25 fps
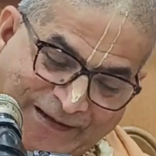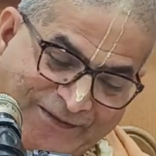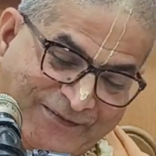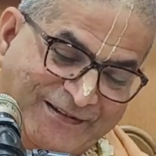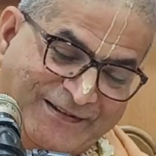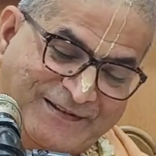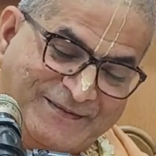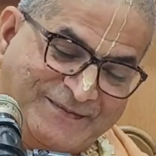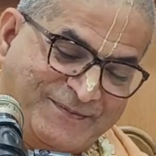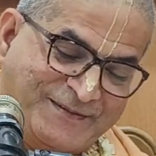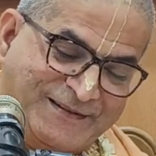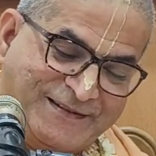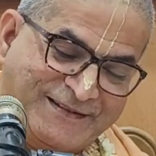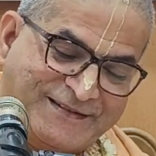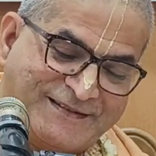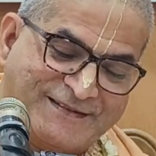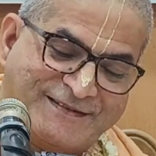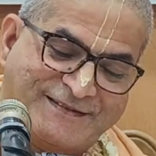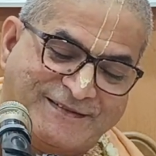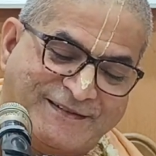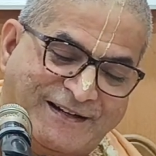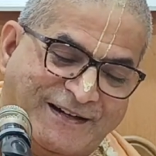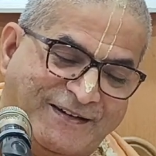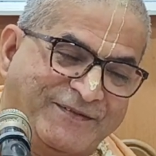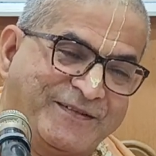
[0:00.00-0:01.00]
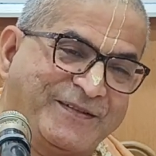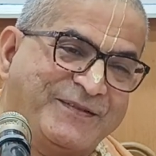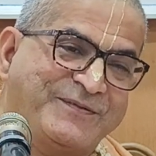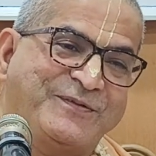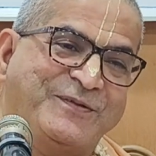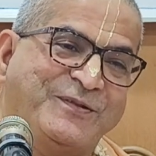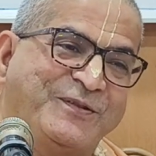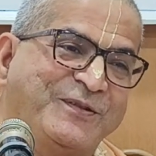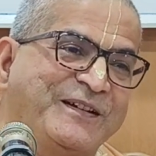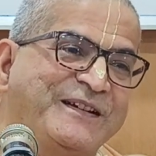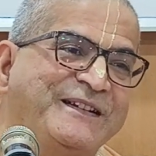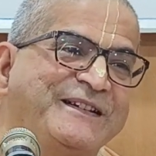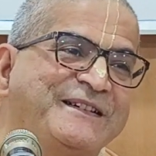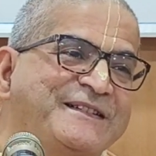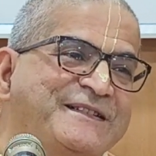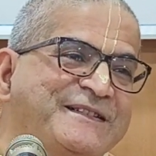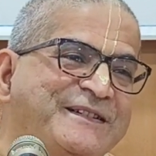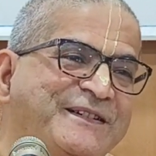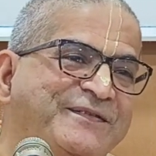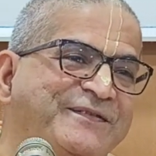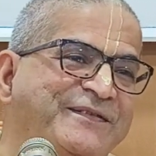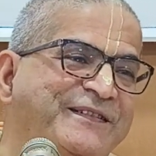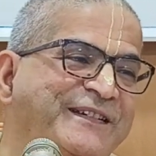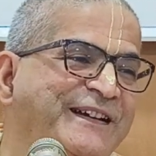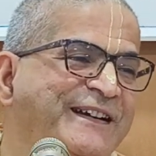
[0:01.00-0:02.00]
I have experienced after 4
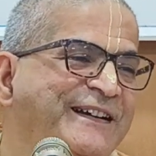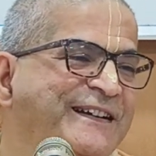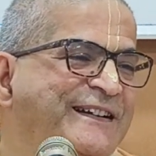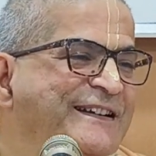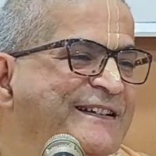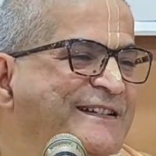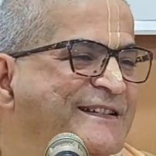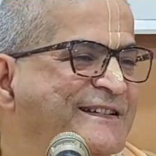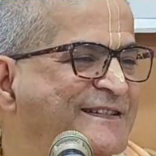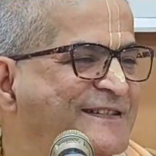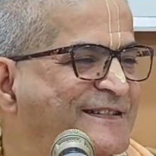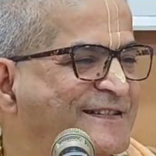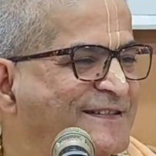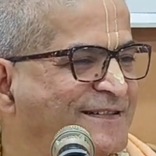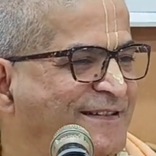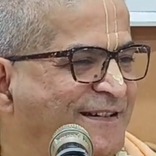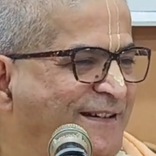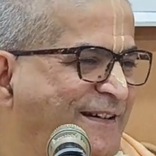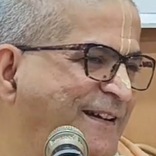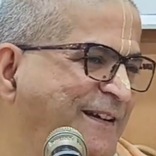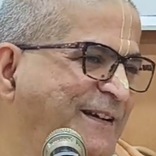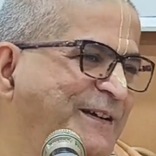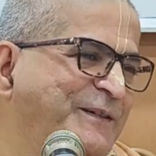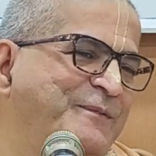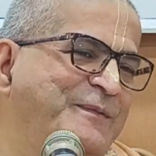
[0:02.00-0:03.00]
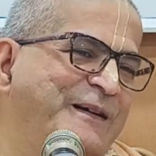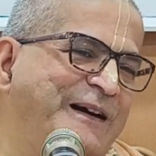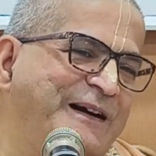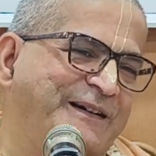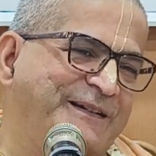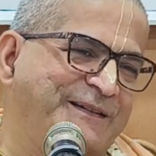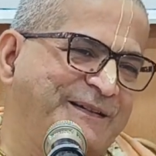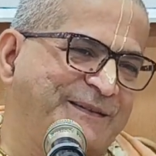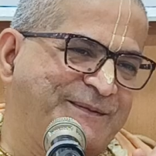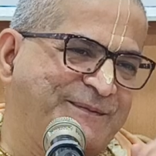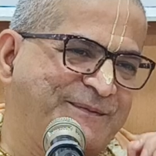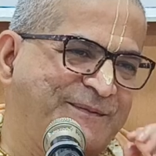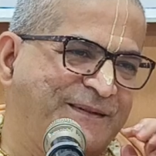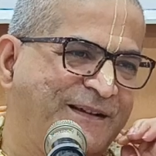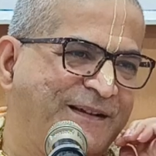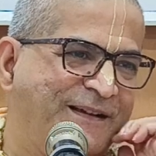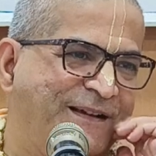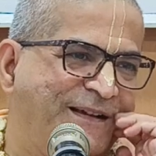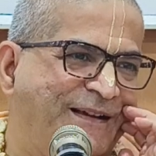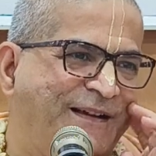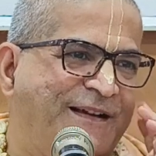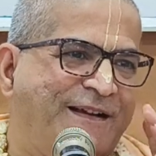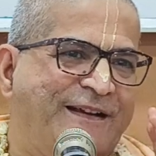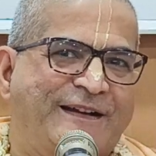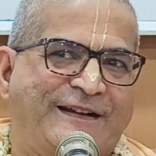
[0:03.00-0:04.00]
years of intense reading of Bhagavatam.
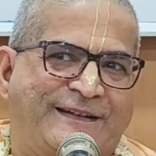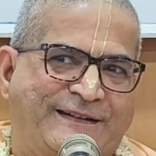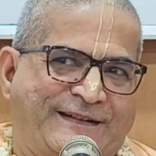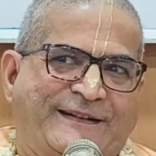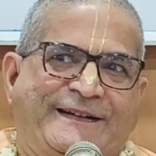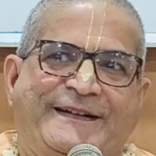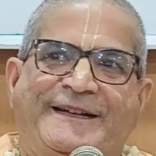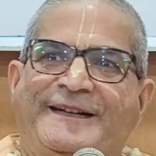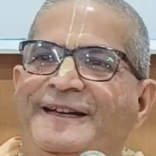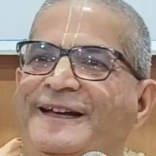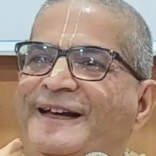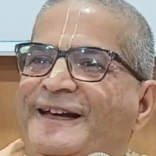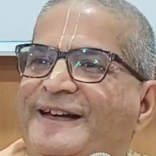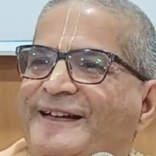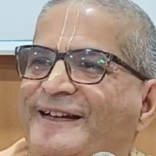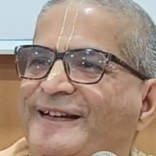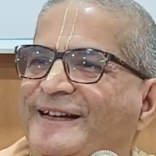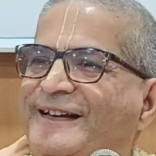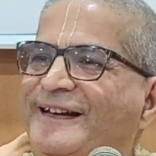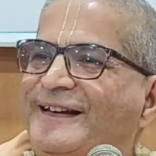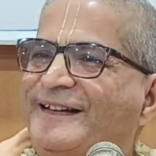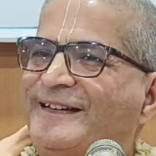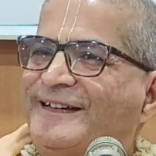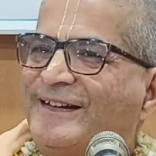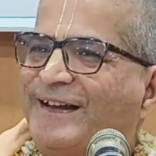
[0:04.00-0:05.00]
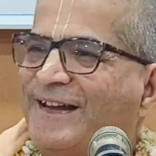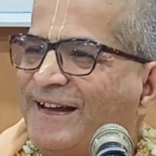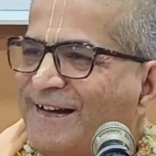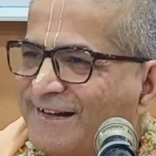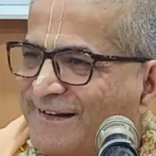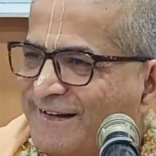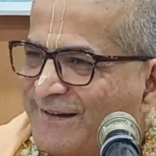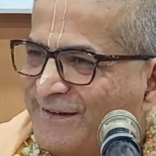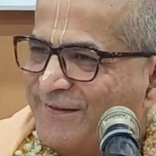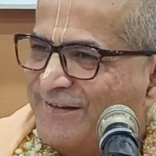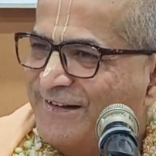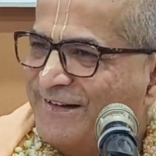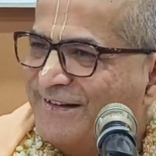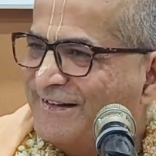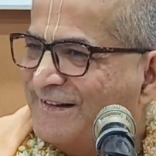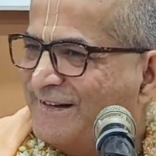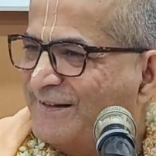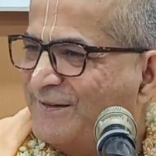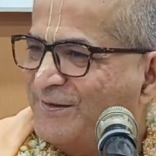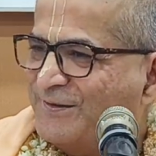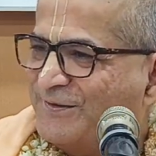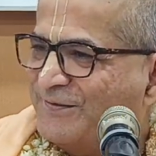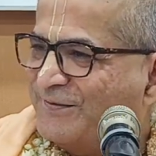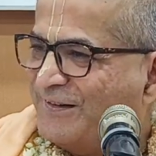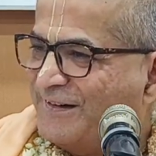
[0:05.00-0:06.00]
Suddenly I realized, hey, nowadays
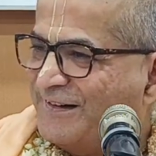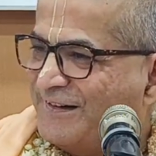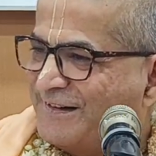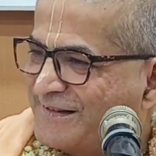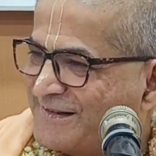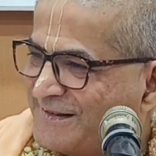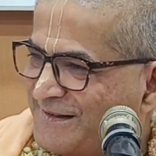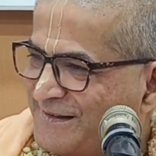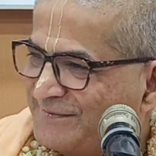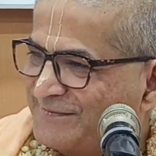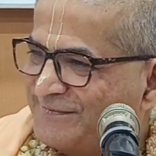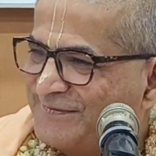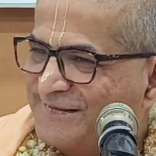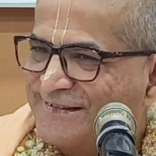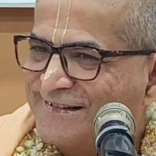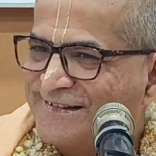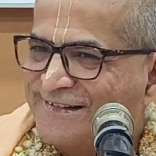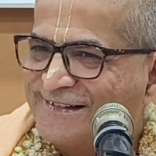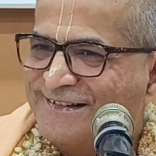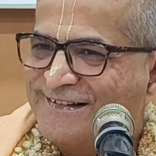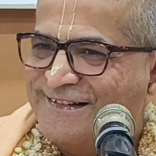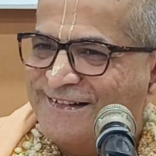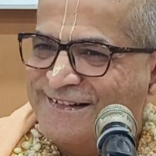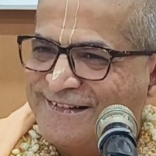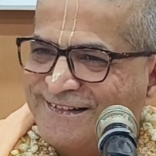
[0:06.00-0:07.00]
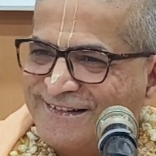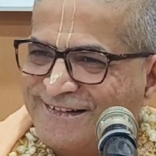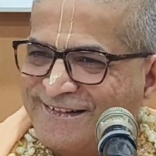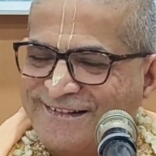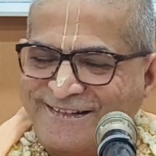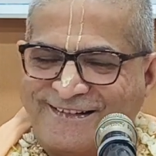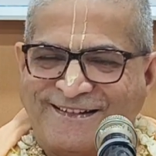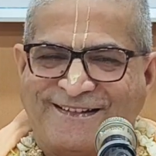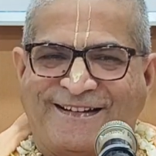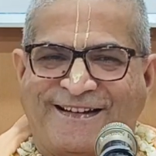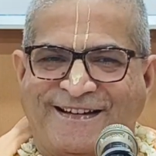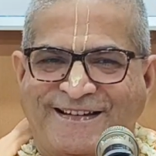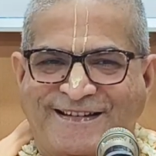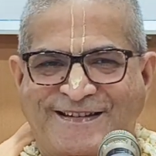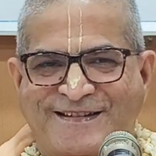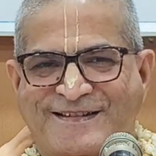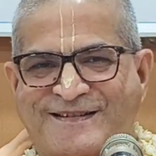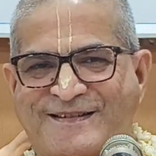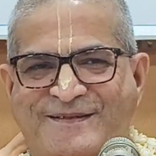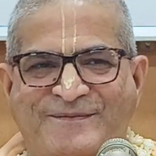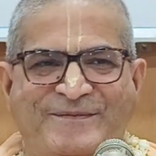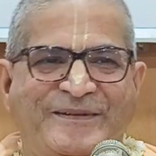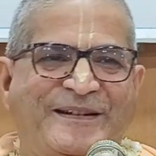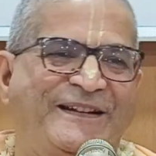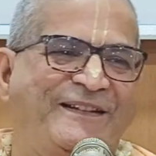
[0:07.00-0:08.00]
I don't fall asleep. I
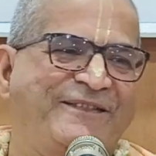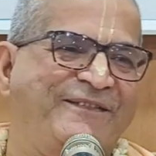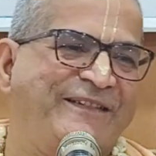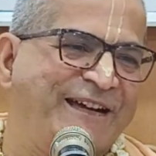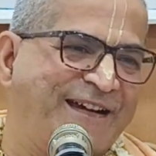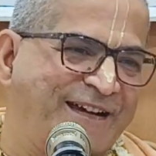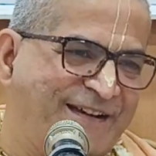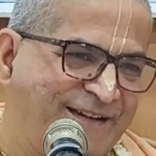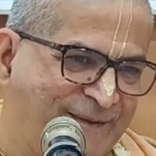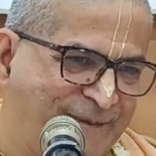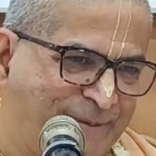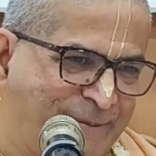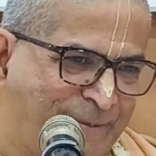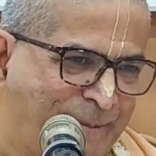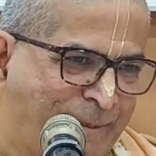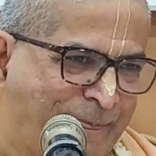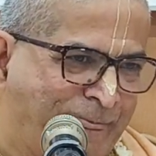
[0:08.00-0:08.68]
just remain awake.